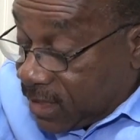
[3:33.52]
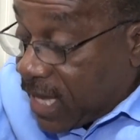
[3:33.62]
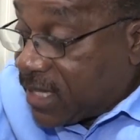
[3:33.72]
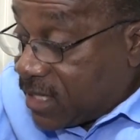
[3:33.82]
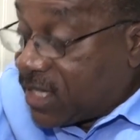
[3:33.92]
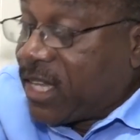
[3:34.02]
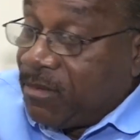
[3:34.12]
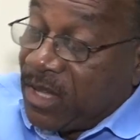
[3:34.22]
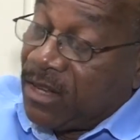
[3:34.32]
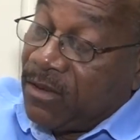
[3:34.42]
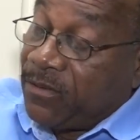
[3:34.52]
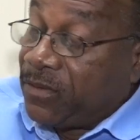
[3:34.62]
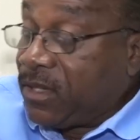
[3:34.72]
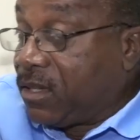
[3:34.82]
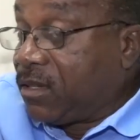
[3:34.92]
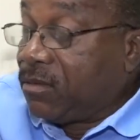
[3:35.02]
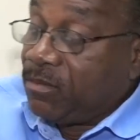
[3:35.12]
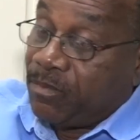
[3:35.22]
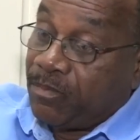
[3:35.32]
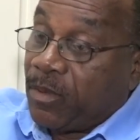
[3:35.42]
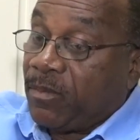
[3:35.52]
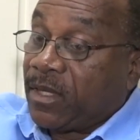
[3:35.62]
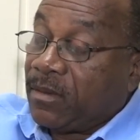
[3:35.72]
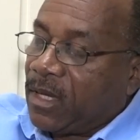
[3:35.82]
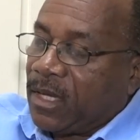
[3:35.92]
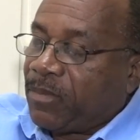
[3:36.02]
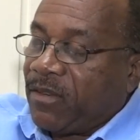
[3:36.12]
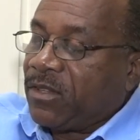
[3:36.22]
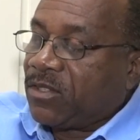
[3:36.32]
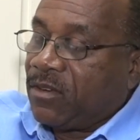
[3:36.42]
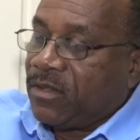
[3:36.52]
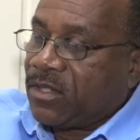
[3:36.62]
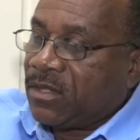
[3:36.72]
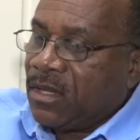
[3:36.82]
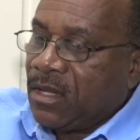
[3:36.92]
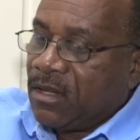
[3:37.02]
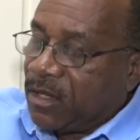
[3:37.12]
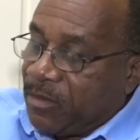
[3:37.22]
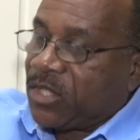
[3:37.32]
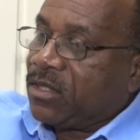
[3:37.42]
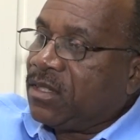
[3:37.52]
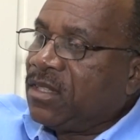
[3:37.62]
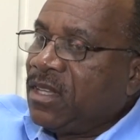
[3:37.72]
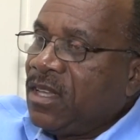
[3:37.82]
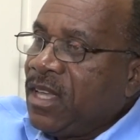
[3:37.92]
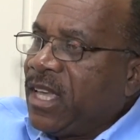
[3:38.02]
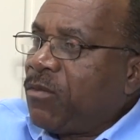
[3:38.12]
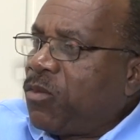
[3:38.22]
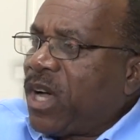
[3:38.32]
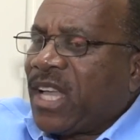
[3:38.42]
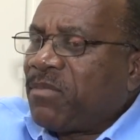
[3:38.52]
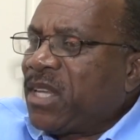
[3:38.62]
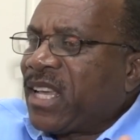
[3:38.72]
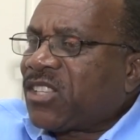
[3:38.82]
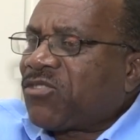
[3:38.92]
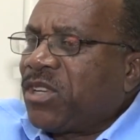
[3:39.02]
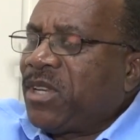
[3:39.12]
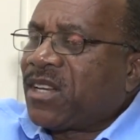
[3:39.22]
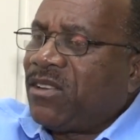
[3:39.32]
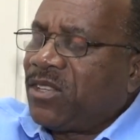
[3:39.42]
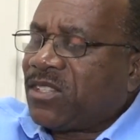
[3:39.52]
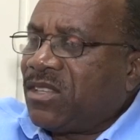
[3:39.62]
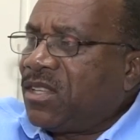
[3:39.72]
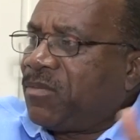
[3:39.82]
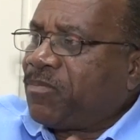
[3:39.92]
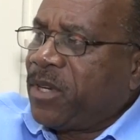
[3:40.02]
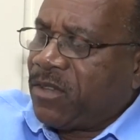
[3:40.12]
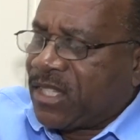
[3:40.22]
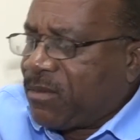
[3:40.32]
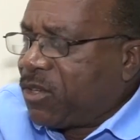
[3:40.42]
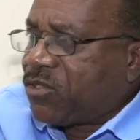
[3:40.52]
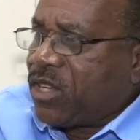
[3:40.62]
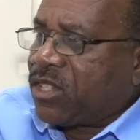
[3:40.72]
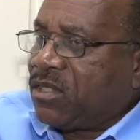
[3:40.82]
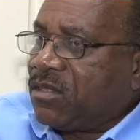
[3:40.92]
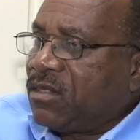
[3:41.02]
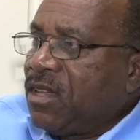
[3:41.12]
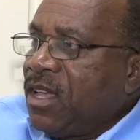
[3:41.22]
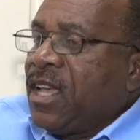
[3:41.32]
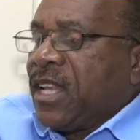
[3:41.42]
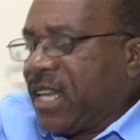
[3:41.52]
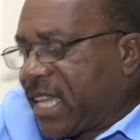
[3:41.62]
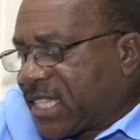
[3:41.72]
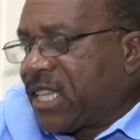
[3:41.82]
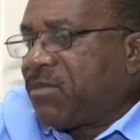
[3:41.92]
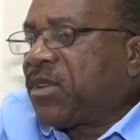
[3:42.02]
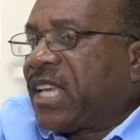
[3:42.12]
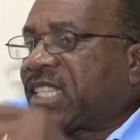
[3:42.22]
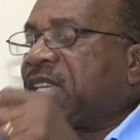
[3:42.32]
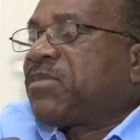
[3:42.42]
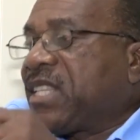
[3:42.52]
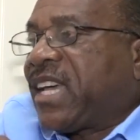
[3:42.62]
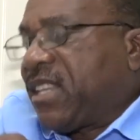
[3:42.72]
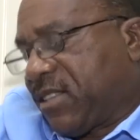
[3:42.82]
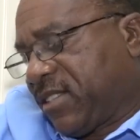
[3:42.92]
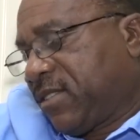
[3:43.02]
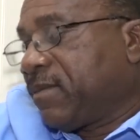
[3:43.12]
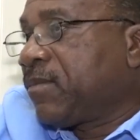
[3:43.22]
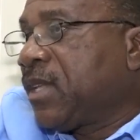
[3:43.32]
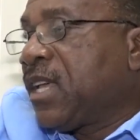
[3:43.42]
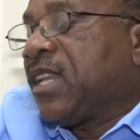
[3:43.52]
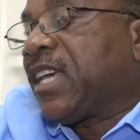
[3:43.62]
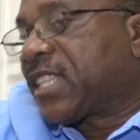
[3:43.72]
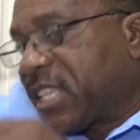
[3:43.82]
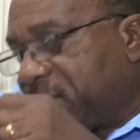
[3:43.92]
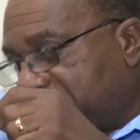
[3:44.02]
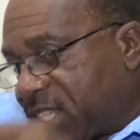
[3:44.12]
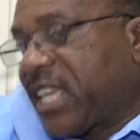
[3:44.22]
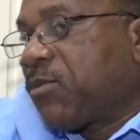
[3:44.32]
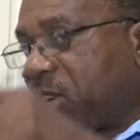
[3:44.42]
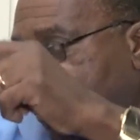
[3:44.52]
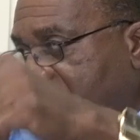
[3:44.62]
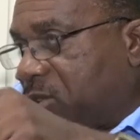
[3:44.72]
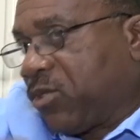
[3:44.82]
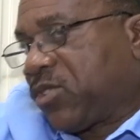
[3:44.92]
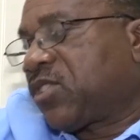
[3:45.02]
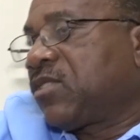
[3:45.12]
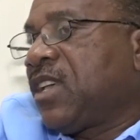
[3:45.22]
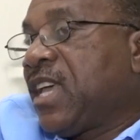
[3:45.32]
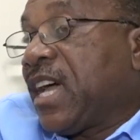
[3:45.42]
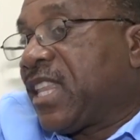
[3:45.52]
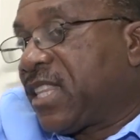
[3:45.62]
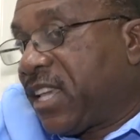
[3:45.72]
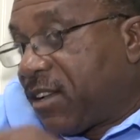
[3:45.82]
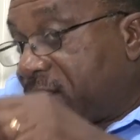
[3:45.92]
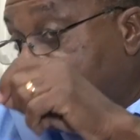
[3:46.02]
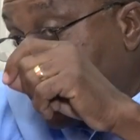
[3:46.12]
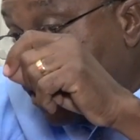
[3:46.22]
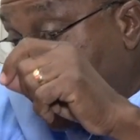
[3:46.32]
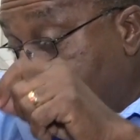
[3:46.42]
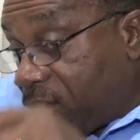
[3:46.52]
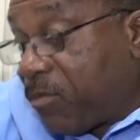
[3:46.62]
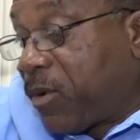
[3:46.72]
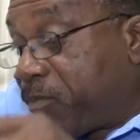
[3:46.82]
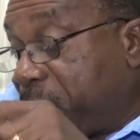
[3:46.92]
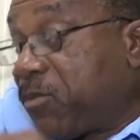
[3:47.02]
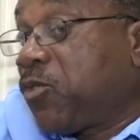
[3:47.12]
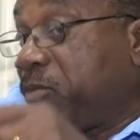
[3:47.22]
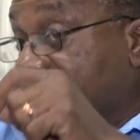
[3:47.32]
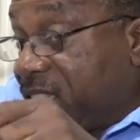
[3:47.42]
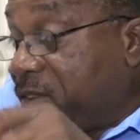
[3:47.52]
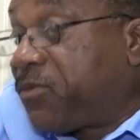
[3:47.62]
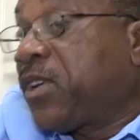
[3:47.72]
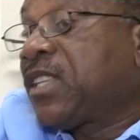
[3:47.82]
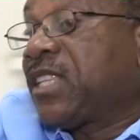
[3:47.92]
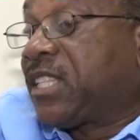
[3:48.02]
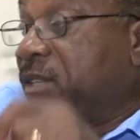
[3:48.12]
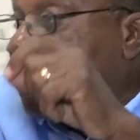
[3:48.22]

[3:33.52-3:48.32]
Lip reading: That same head of the Private Service Commission had been extremely close to the previous administration. Let him deny that. Let him say he wasn't close. And there are a number of people who believe that he